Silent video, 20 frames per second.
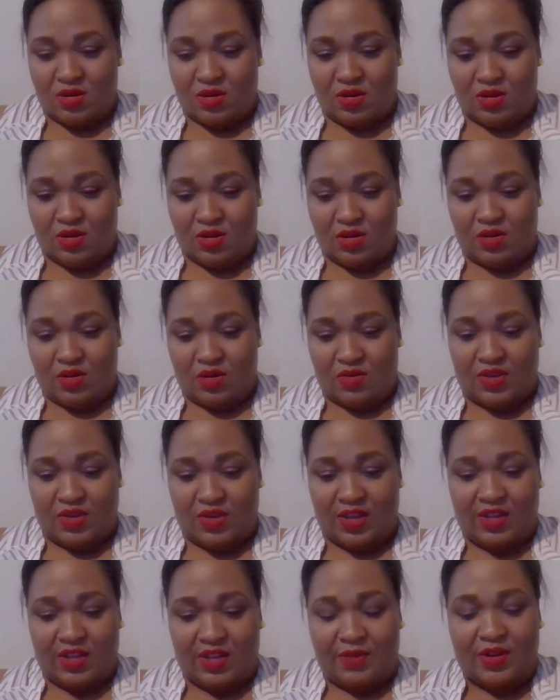Okay, there we
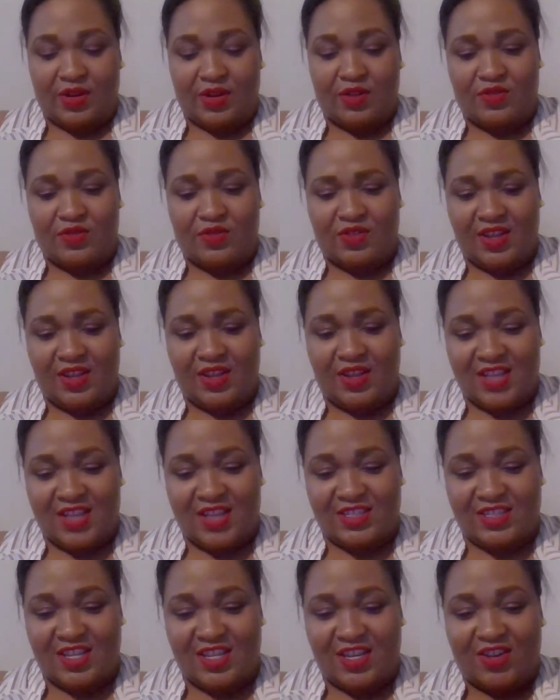go. It has a
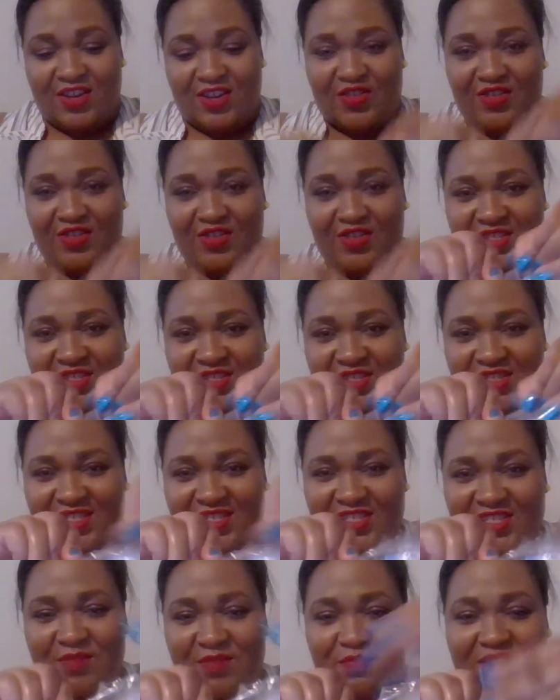little flip
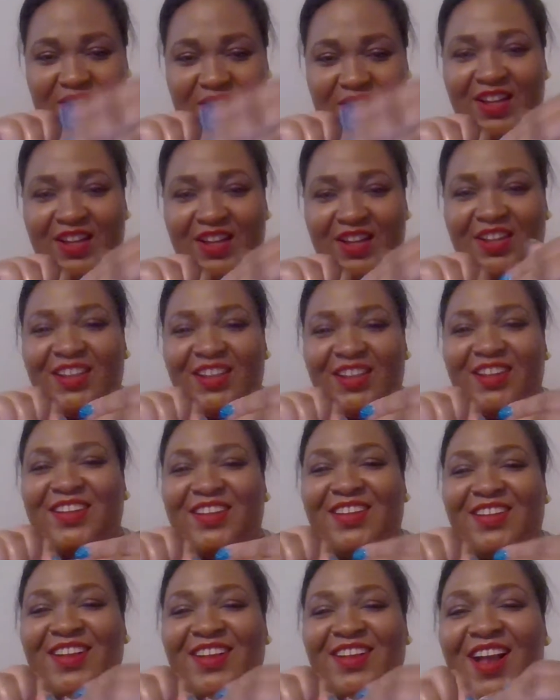thing on
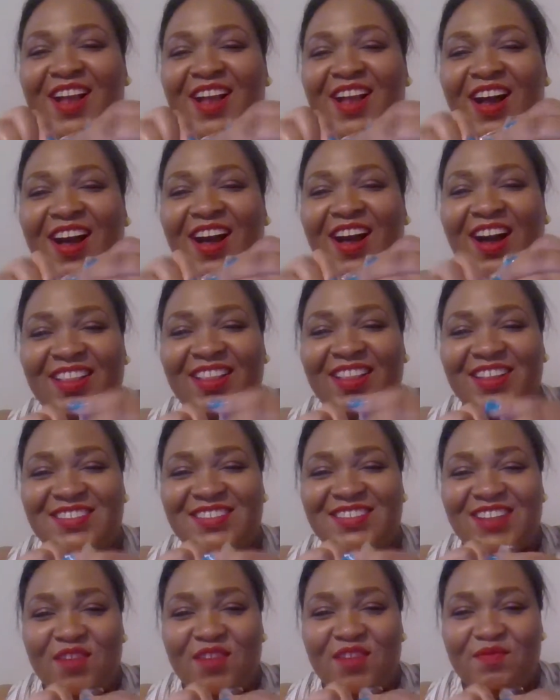the top
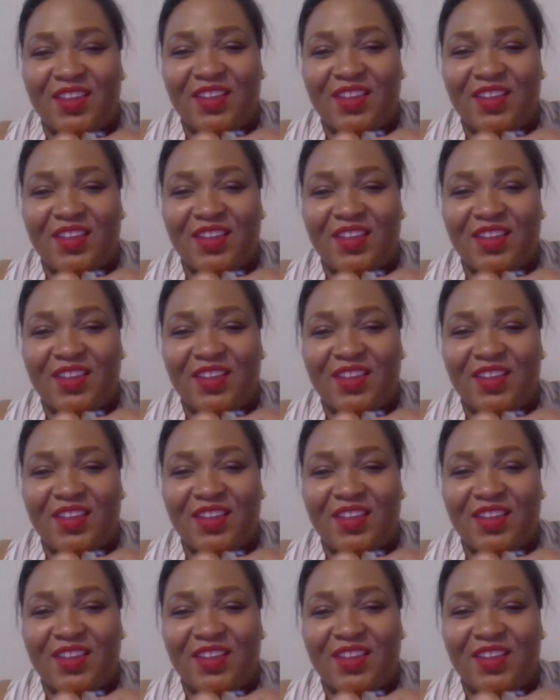there.